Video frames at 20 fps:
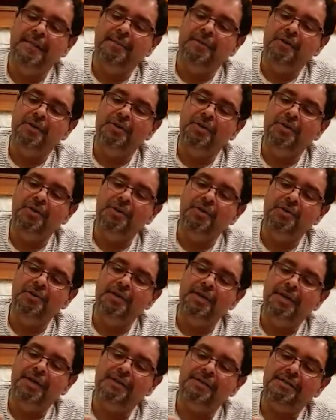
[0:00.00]
you can do
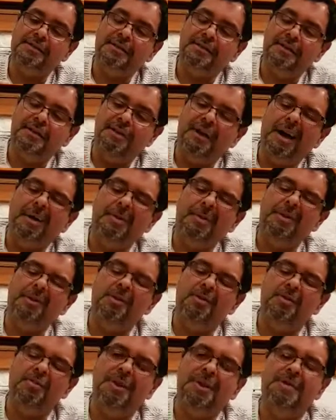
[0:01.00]
this. I'm going to show you
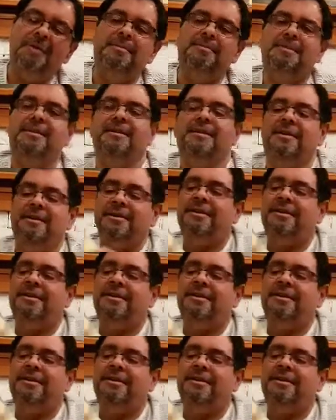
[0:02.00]
with my thumbs.